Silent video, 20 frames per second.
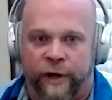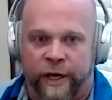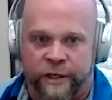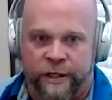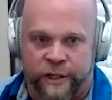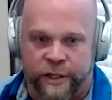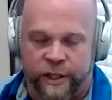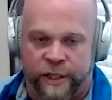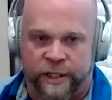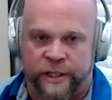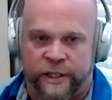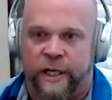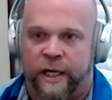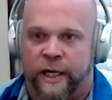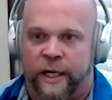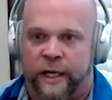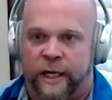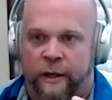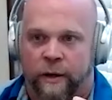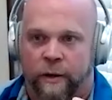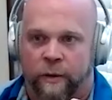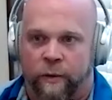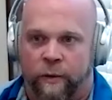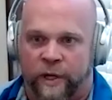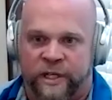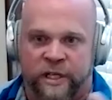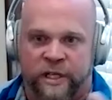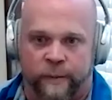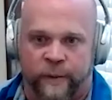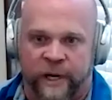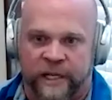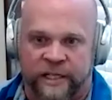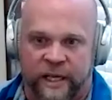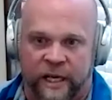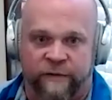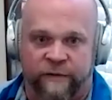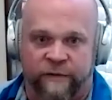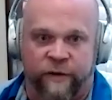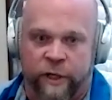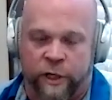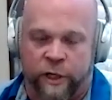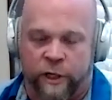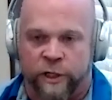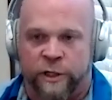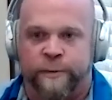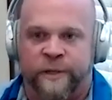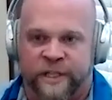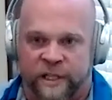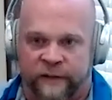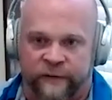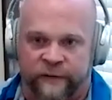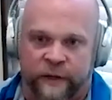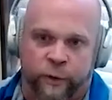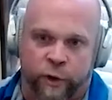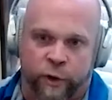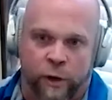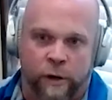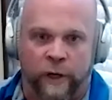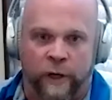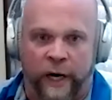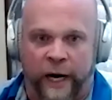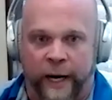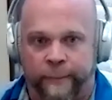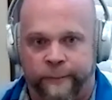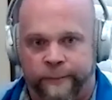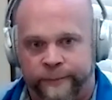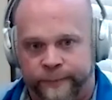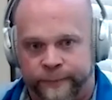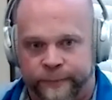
It's just, mm-hmm. what's the best thing for your specific program?